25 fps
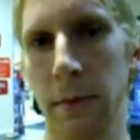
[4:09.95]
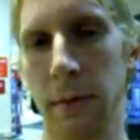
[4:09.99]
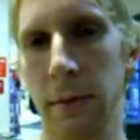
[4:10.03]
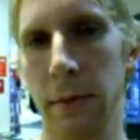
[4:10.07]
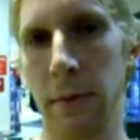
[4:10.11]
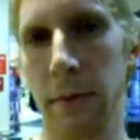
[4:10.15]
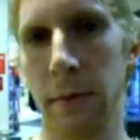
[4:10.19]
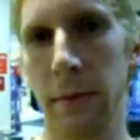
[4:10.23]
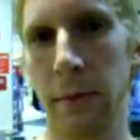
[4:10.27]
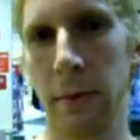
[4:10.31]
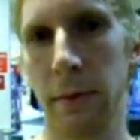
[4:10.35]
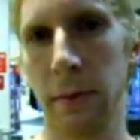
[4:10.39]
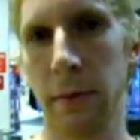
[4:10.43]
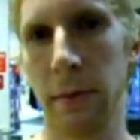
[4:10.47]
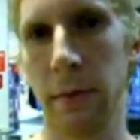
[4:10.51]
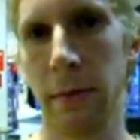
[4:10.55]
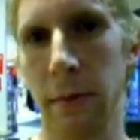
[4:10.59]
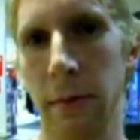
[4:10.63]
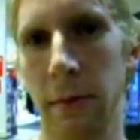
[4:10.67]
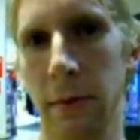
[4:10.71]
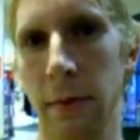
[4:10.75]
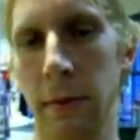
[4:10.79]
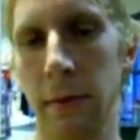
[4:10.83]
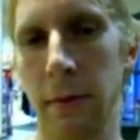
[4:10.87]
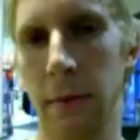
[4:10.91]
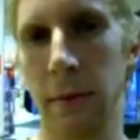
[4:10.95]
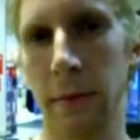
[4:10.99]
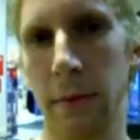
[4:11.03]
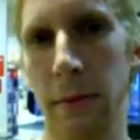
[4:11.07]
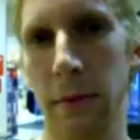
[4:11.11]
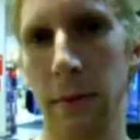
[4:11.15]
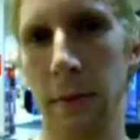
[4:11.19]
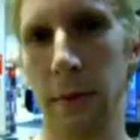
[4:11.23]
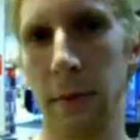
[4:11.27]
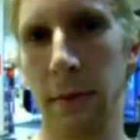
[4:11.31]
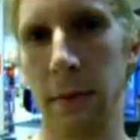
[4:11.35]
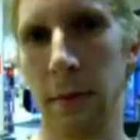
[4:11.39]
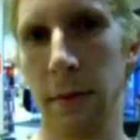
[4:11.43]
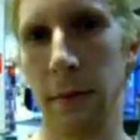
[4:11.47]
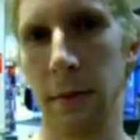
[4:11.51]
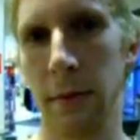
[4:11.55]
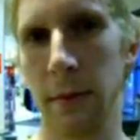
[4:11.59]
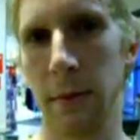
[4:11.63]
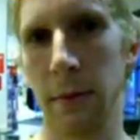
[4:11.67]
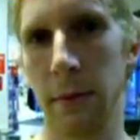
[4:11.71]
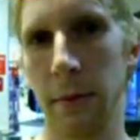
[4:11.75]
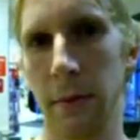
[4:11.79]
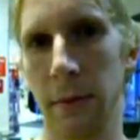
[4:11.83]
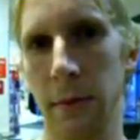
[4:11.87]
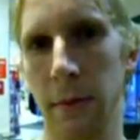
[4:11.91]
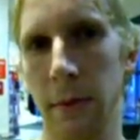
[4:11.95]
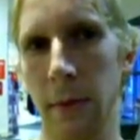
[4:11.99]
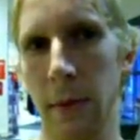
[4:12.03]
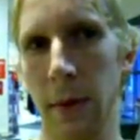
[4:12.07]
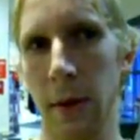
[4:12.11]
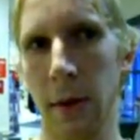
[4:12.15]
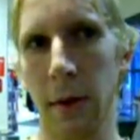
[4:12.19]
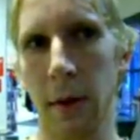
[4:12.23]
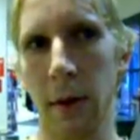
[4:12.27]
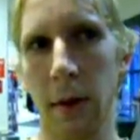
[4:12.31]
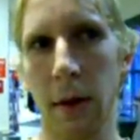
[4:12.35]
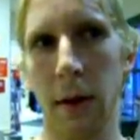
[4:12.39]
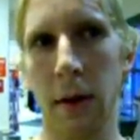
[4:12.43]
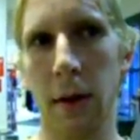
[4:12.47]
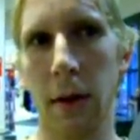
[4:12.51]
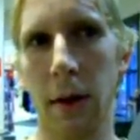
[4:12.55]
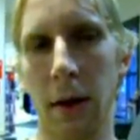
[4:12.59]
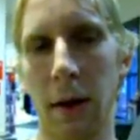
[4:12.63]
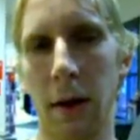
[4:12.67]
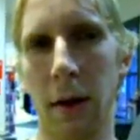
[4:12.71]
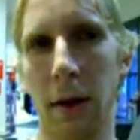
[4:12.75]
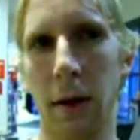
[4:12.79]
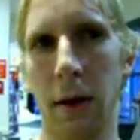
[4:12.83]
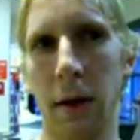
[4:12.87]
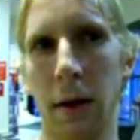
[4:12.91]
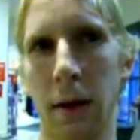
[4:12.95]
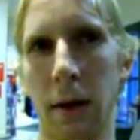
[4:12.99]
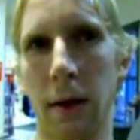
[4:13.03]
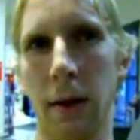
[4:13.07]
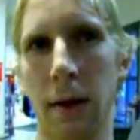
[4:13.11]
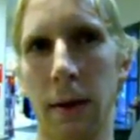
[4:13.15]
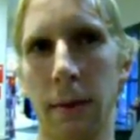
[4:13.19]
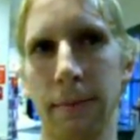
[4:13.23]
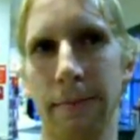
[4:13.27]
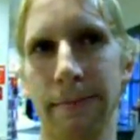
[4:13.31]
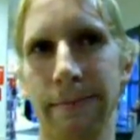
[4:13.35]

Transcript: you believe the war is about oil? The Iraq war?